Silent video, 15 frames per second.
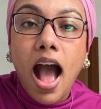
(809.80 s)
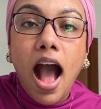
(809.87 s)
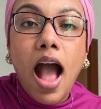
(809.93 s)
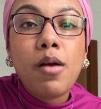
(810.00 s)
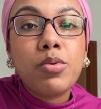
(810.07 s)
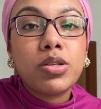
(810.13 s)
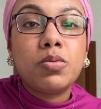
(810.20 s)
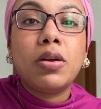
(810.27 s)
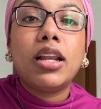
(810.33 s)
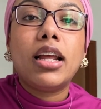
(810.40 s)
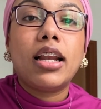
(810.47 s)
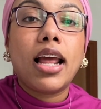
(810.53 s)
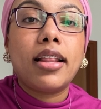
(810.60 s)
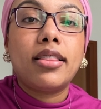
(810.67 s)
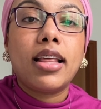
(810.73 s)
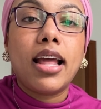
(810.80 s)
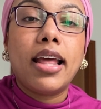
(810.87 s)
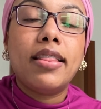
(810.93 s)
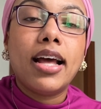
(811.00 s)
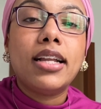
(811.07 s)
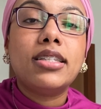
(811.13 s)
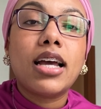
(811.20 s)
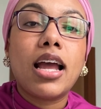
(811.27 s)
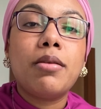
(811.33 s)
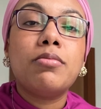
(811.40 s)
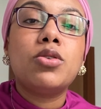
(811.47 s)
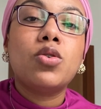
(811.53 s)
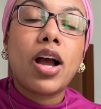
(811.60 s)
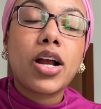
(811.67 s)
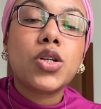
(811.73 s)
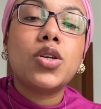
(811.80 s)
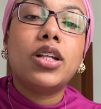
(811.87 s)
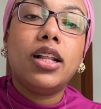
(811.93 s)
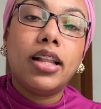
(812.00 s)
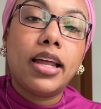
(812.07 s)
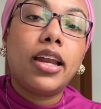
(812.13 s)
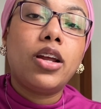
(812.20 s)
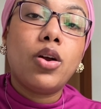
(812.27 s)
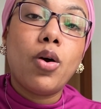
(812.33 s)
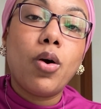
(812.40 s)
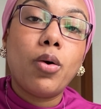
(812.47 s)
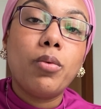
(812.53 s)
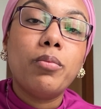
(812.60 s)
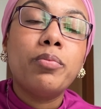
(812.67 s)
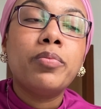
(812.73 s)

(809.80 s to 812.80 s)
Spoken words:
I was willing, like, that at that time, to actually let it go.